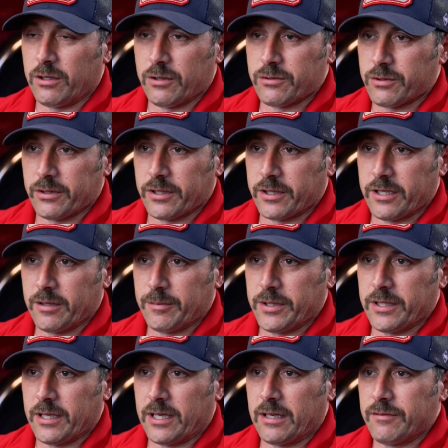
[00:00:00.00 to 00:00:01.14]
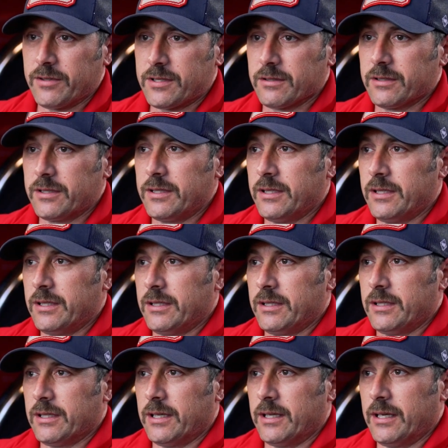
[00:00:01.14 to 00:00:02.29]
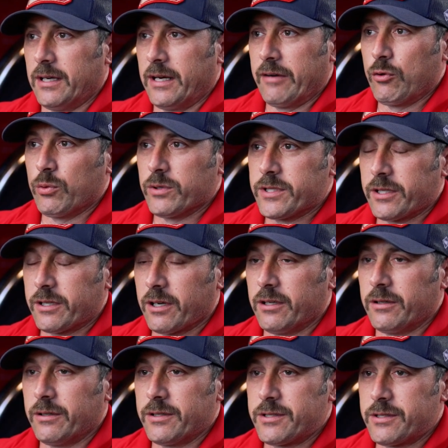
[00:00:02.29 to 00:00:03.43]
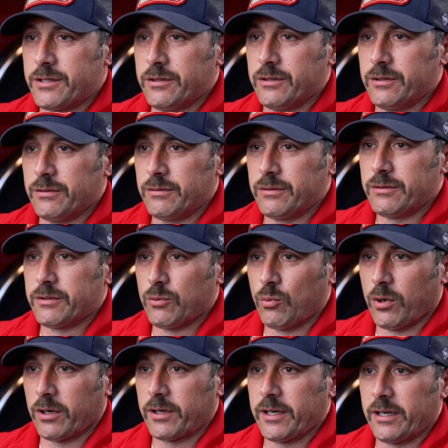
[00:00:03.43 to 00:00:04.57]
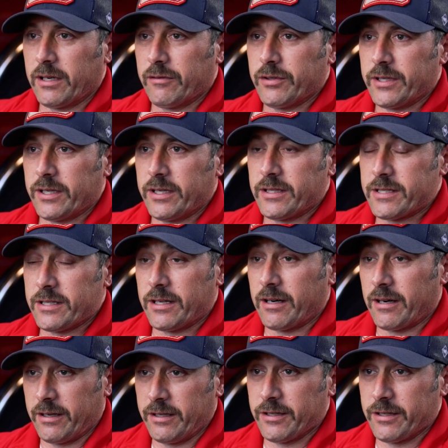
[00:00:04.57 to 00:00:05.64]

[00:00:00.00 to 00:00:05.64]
calls are going to come in, obviously. Everyone's encouraged to work out every day. It's in our